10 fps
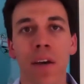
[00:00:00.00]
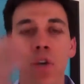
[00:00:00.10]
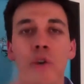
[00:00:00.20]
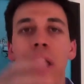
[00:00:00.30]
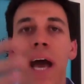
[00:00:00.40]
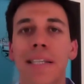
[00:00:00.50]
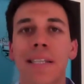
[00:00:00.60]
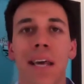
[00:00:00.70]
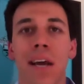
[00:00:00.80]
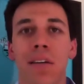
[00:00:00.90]
utilize
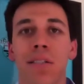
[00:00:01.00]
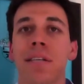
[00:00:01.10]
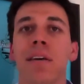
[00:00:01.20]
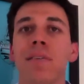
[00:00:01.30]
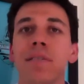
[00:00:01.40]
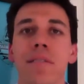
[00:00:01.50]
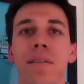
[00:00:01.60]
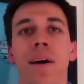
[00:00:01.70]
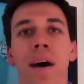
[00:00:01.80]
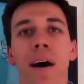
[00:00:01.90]
their
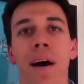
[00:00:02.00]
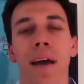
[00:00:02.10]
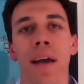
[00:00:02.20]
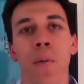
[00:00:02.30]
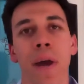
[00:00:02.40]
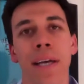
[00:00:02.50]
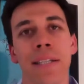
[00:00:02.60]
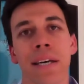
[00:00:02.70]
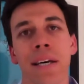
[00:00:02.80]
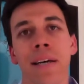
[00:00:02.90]
skills in a way to